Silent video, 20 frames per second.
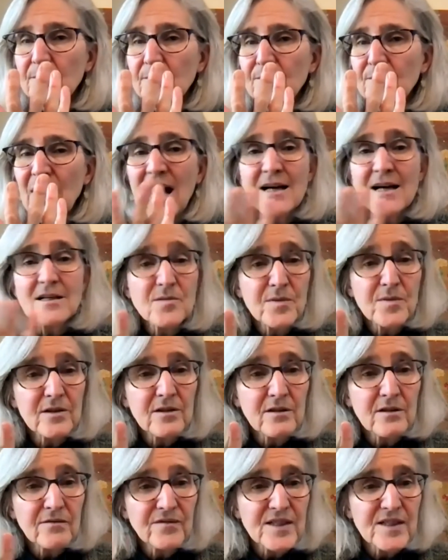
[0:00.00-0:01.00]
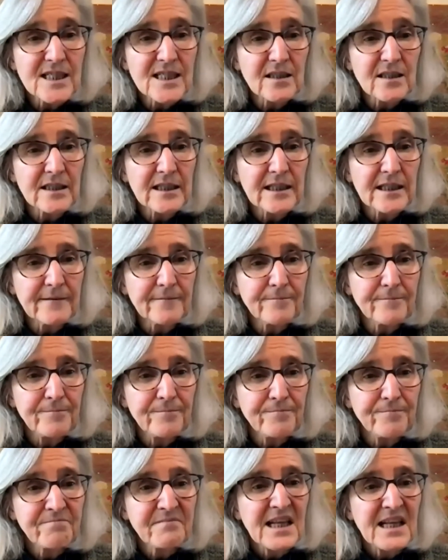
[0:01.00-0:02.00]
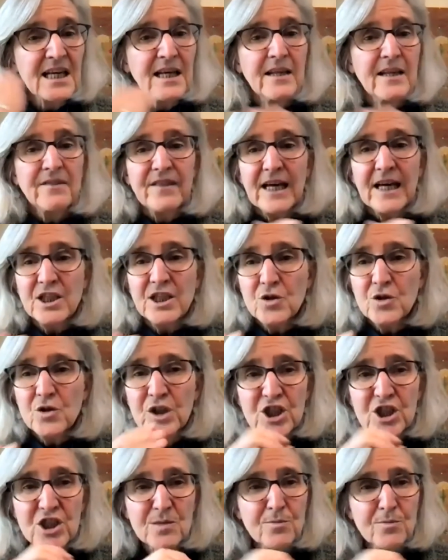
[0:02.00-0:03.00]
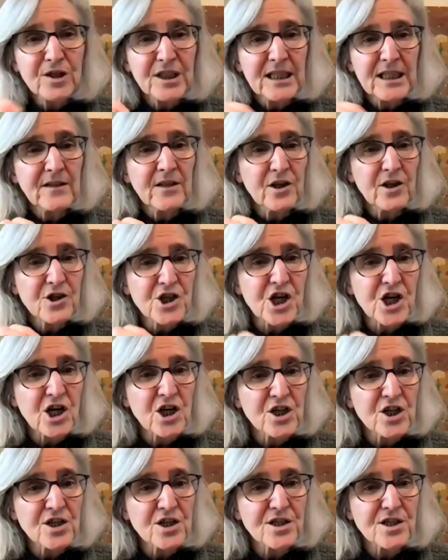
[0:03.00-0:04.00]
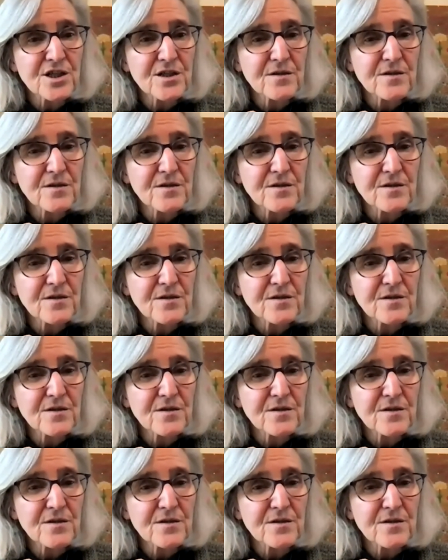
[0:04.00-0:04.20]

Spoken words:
hospital facility that you could just put in their chart.